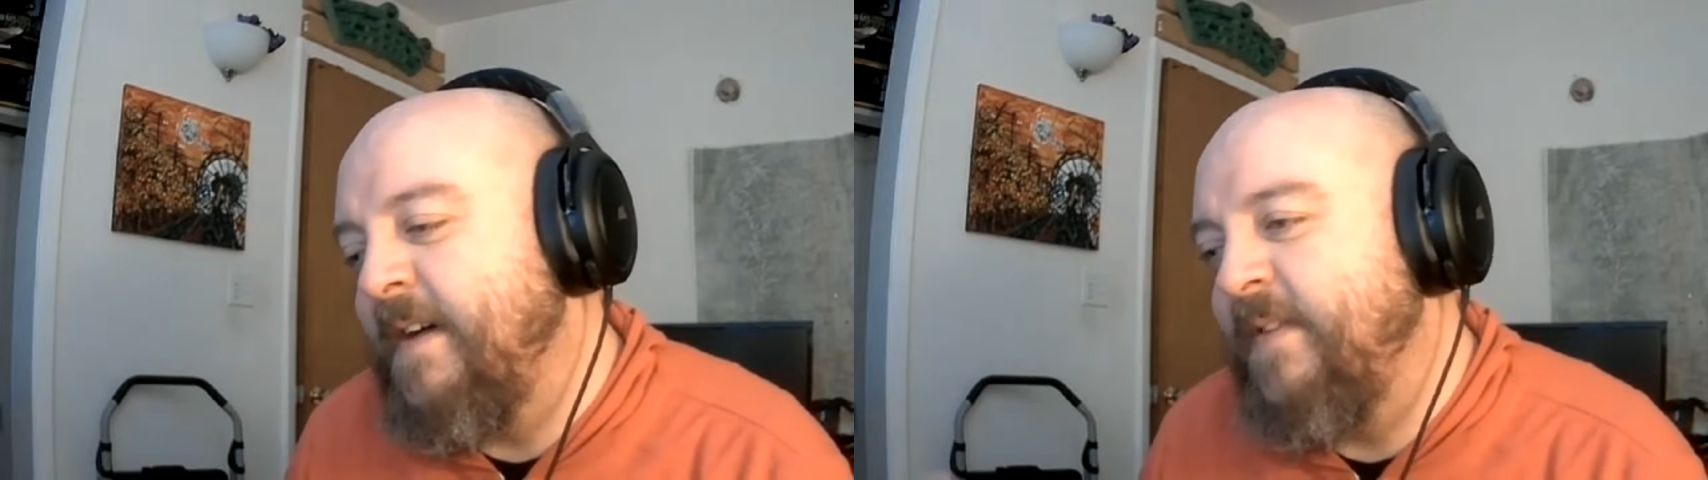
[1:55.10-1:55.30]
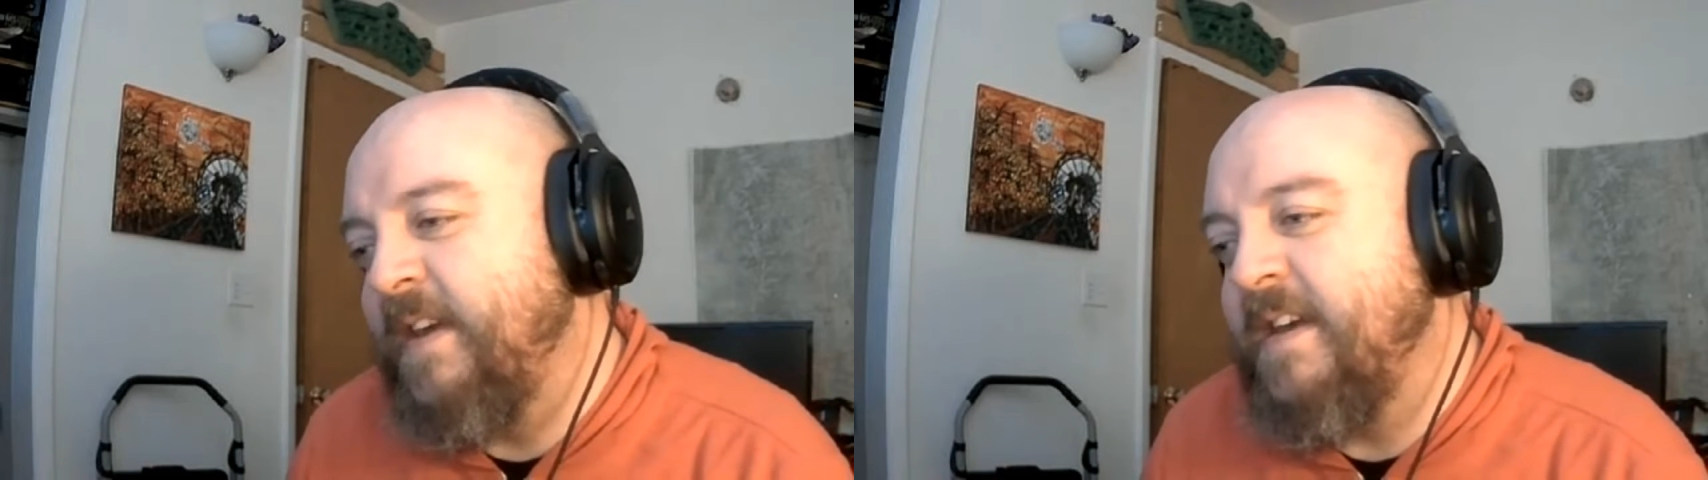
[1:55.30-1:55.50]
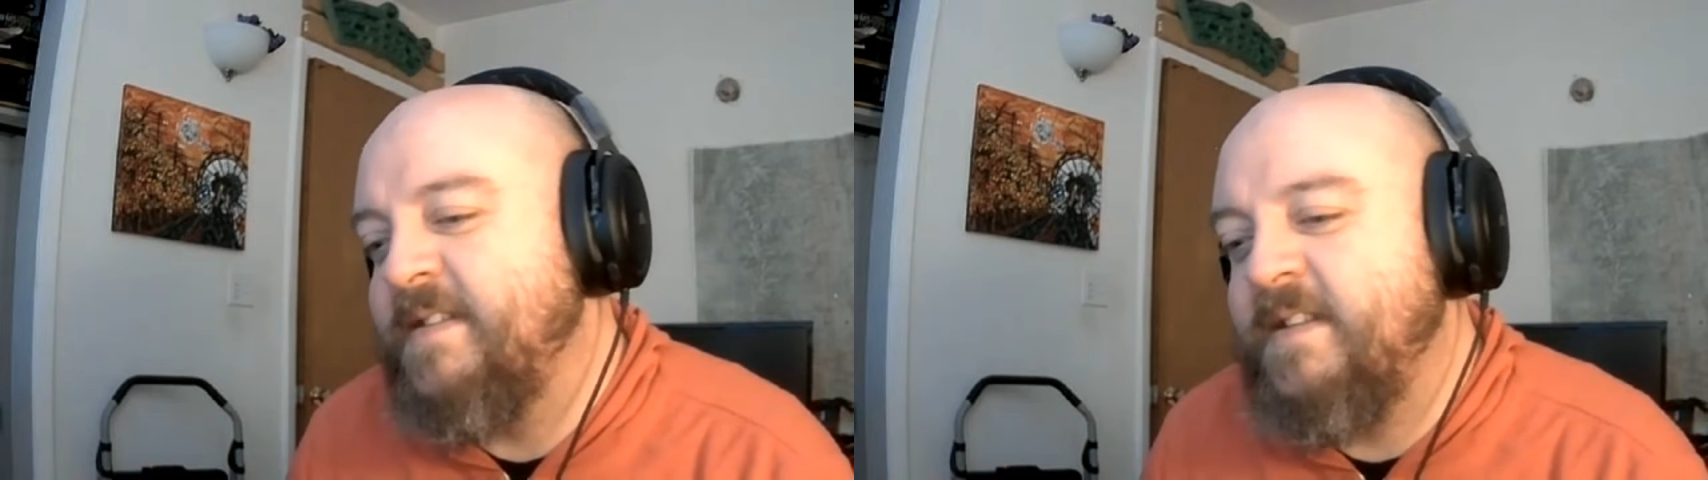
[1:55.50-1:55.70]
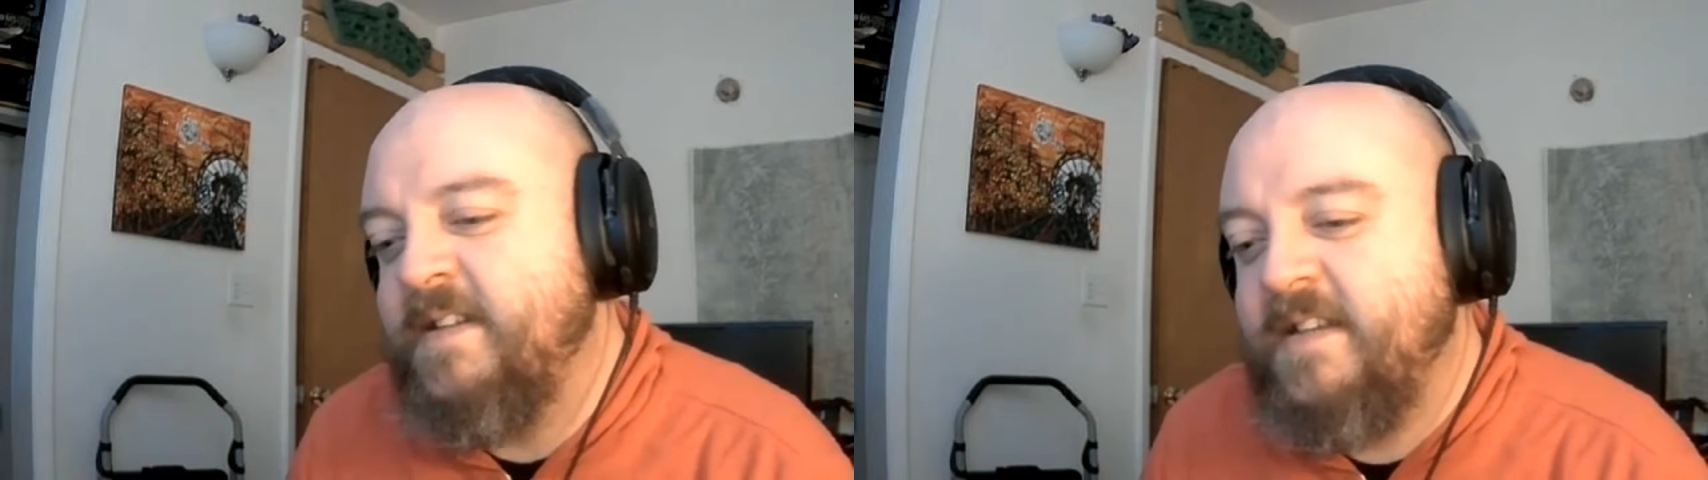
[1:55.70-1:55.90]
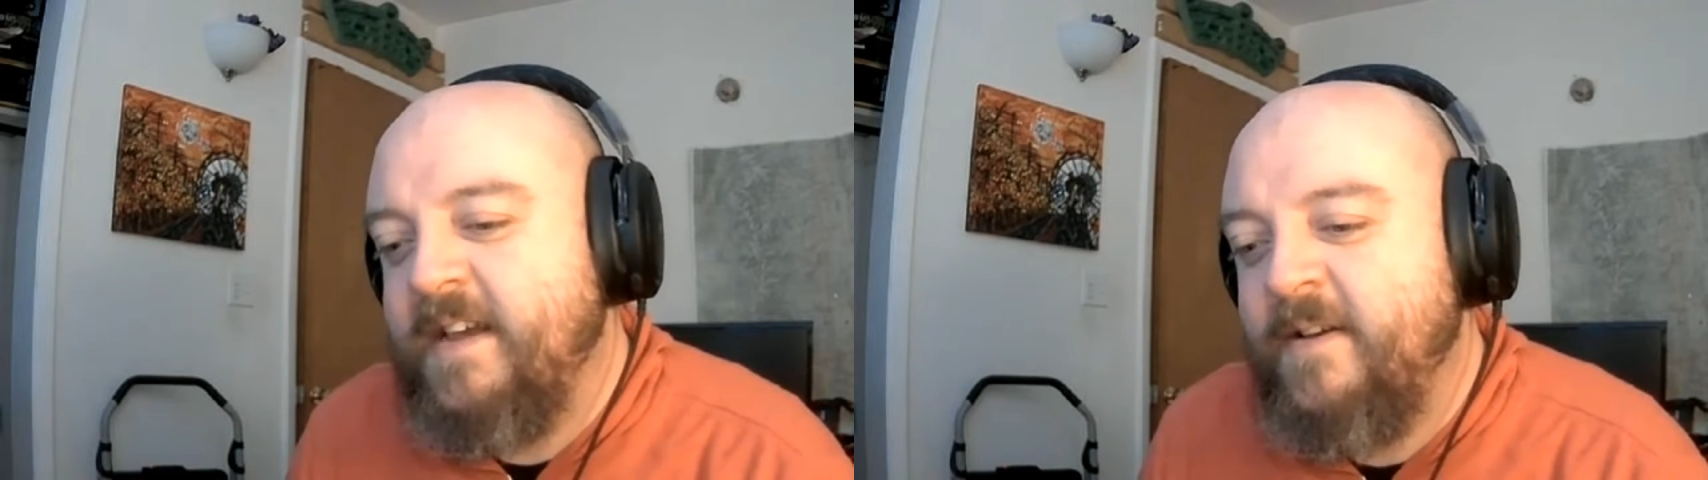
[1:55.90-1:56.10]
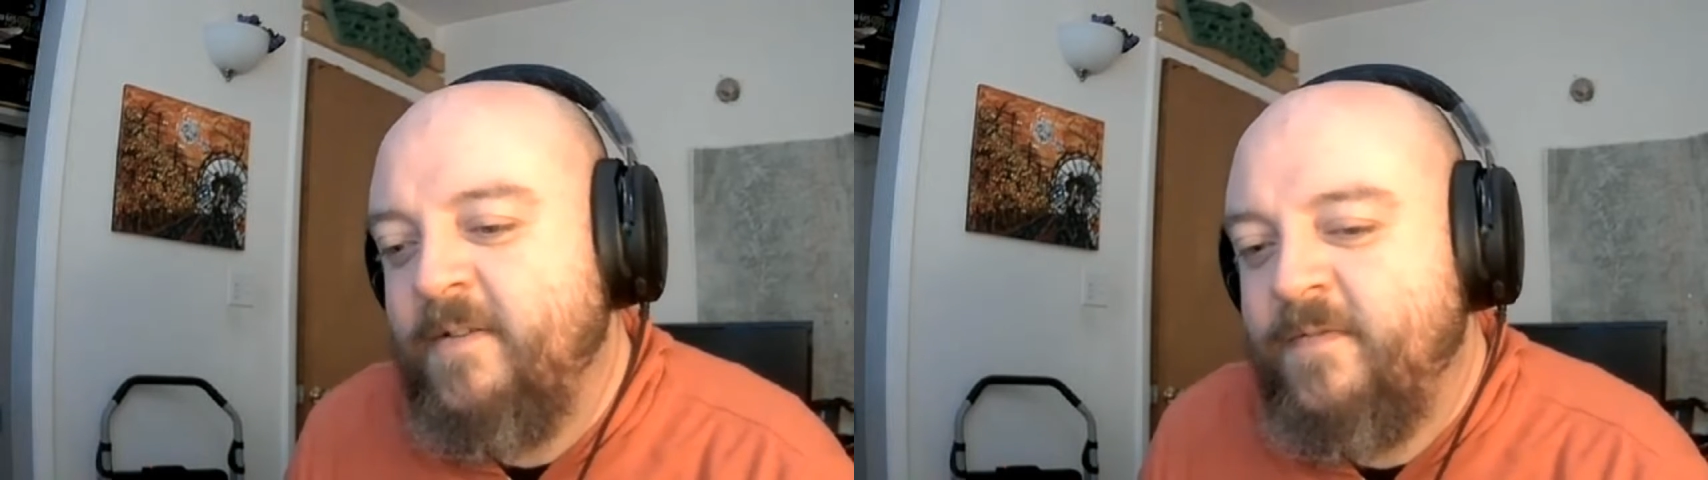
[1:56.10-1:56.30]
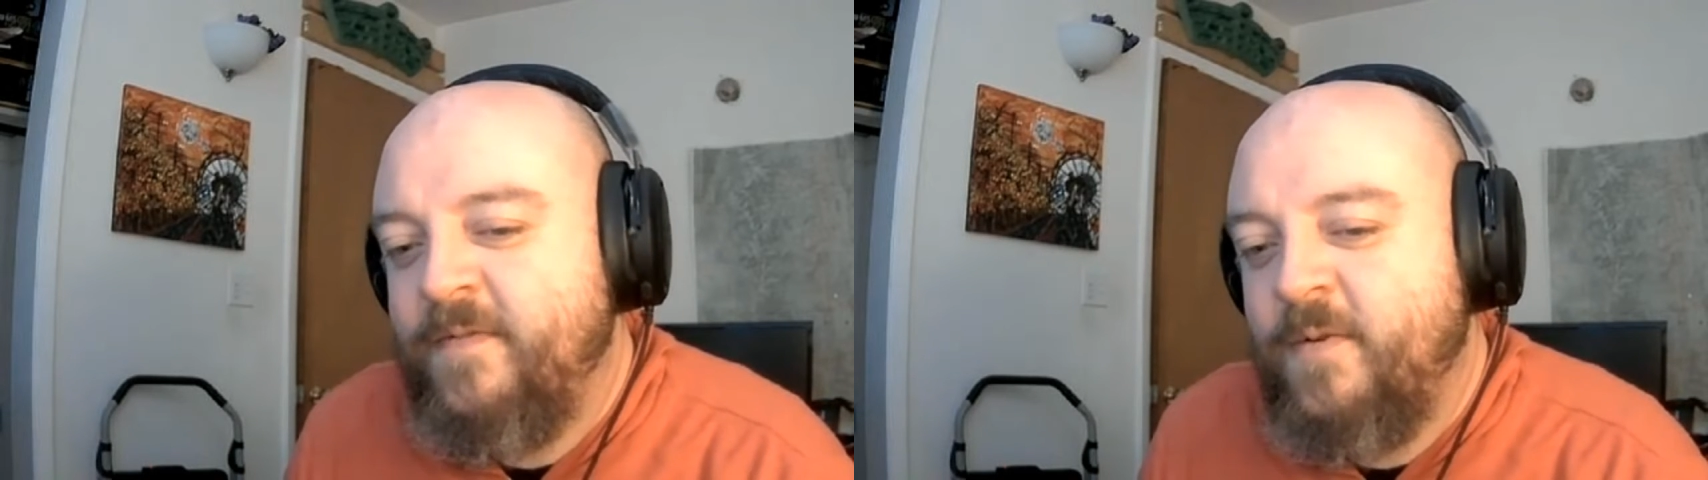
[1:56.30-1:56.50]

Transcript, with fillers: Have a guest in town